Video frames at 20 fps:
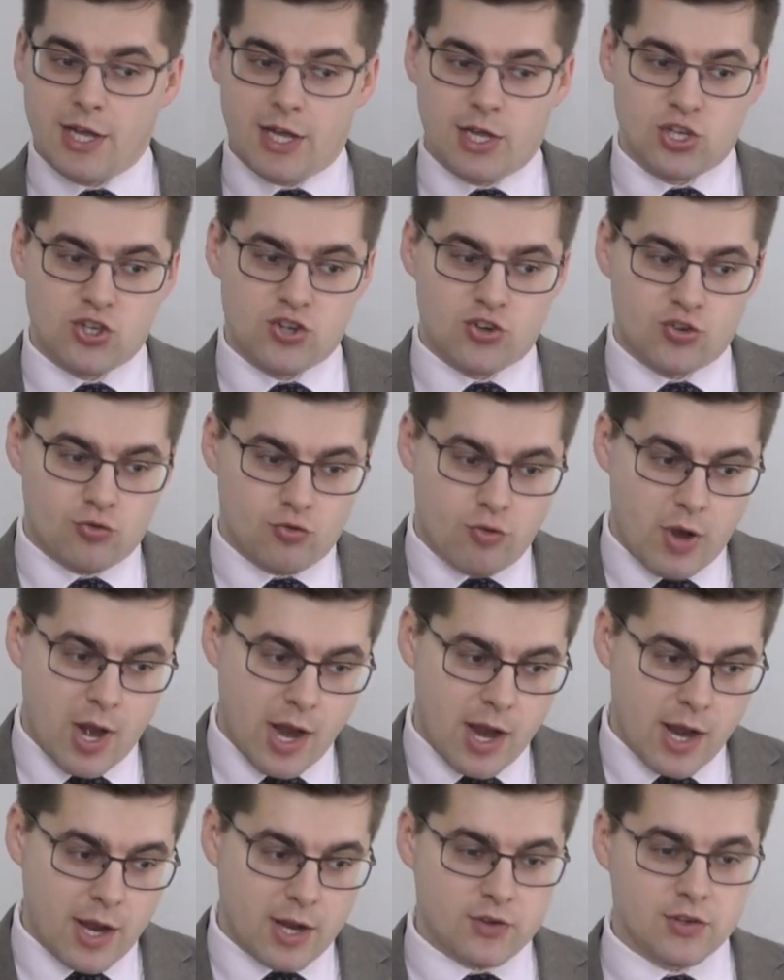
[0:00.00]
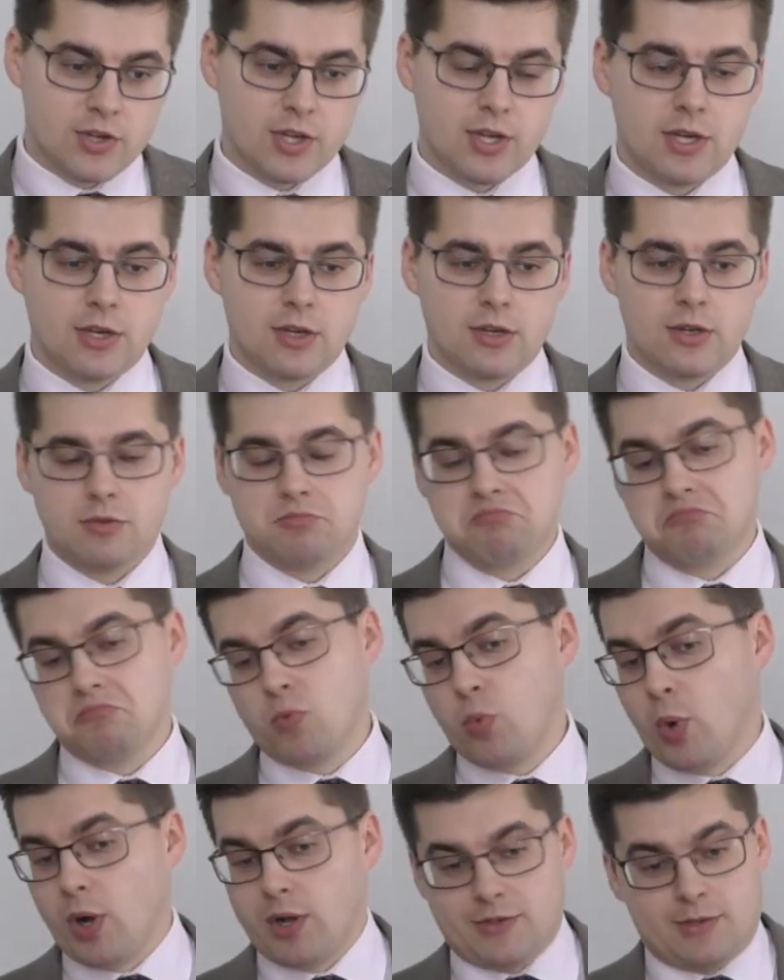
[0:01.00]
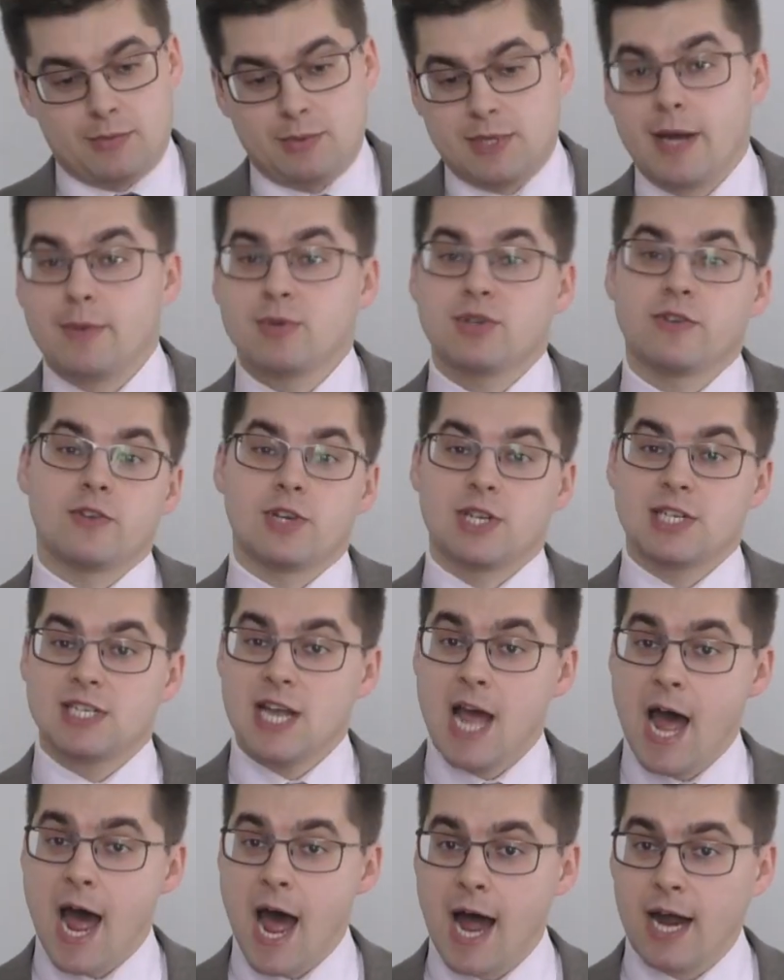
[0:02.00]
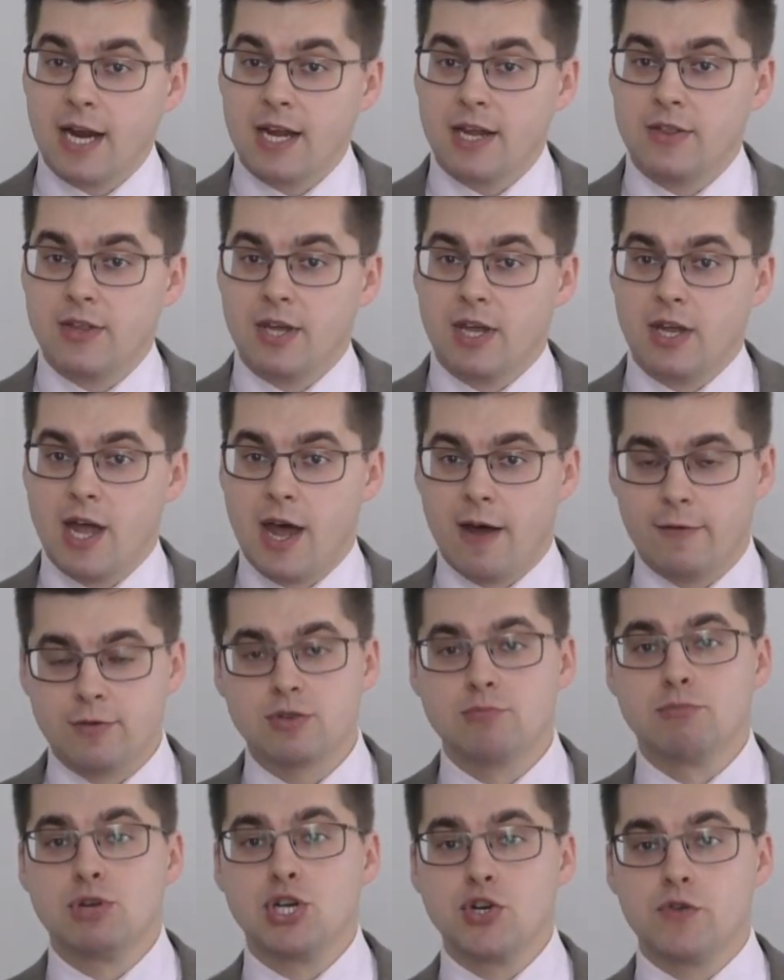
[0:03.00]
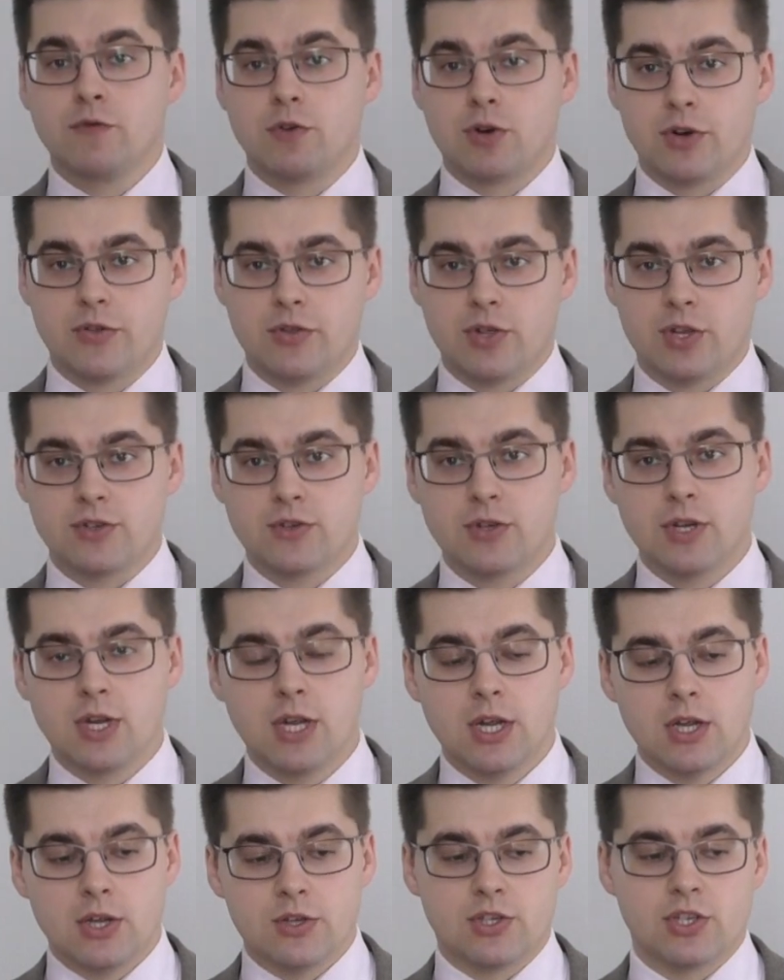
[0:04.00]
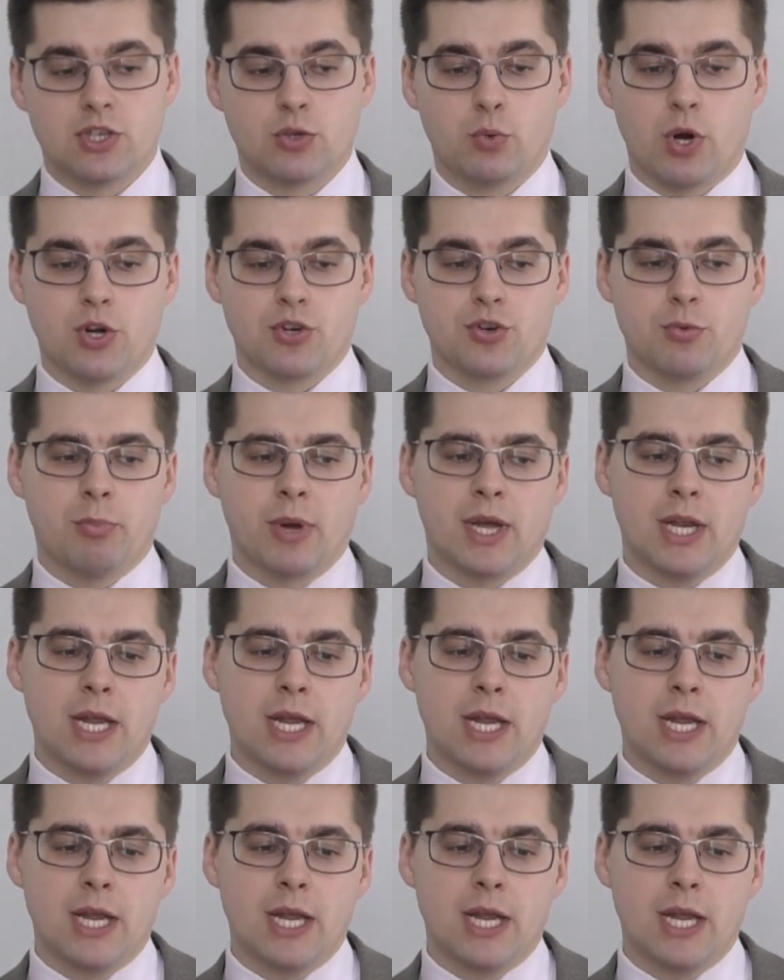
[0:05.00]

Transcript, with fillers: address and well sometimes of an attack, and they have to maneuver in this situation.